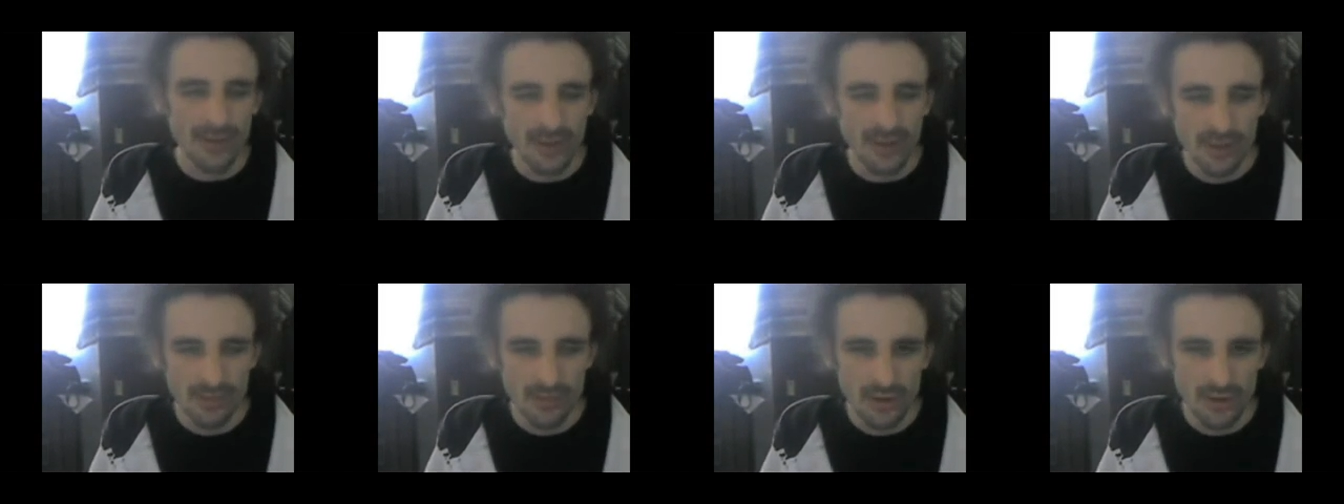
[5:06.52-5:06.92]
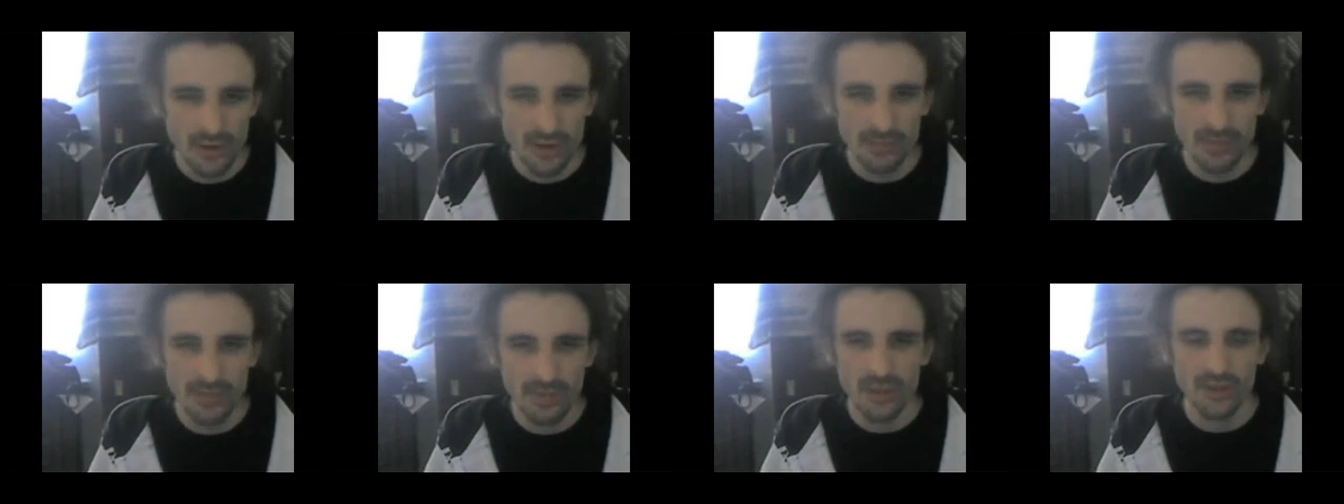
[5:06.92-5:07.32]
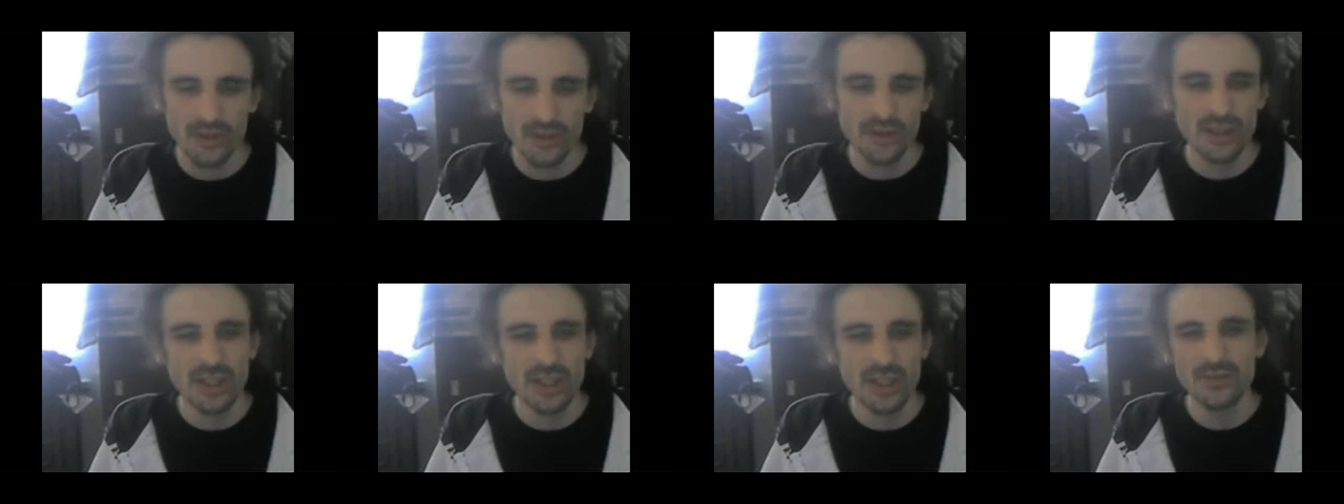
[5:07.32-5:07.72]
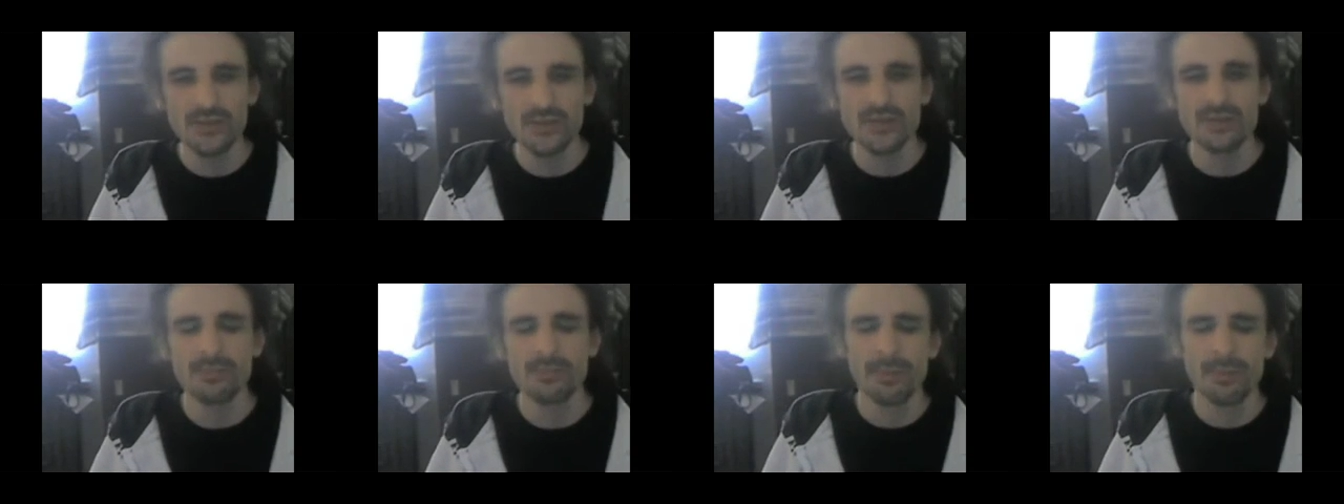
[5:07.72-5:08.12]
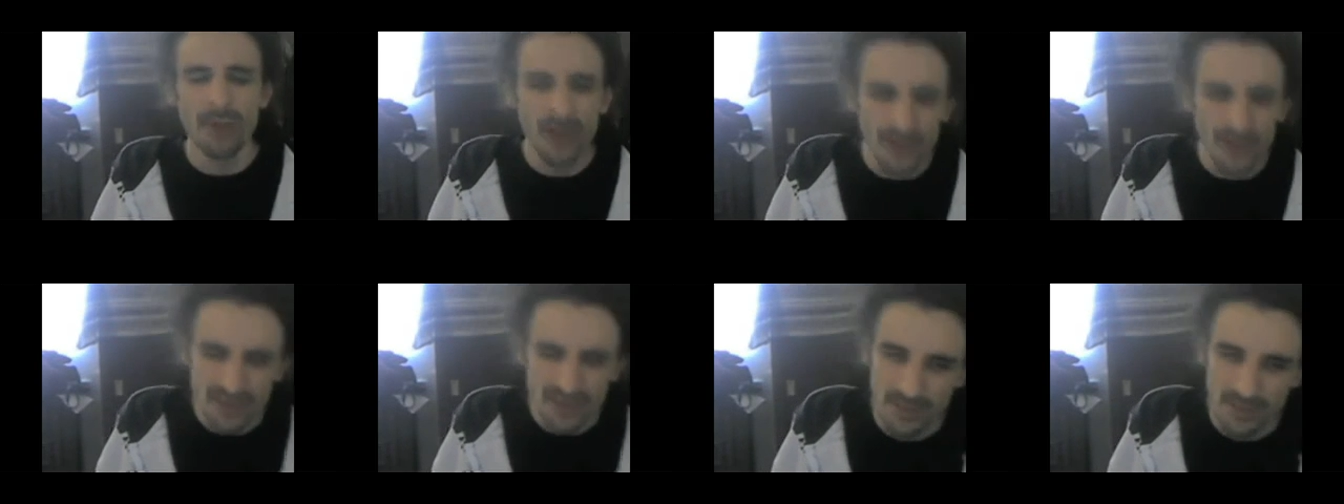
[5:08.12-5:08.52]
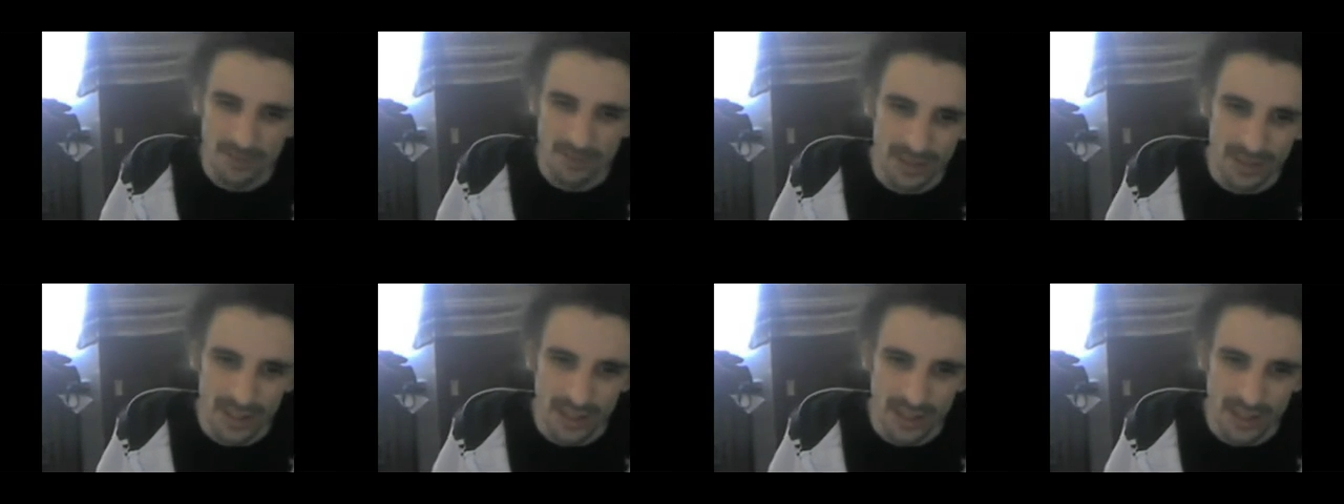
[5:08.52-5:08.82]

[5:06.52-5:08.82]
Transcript: because she was possibly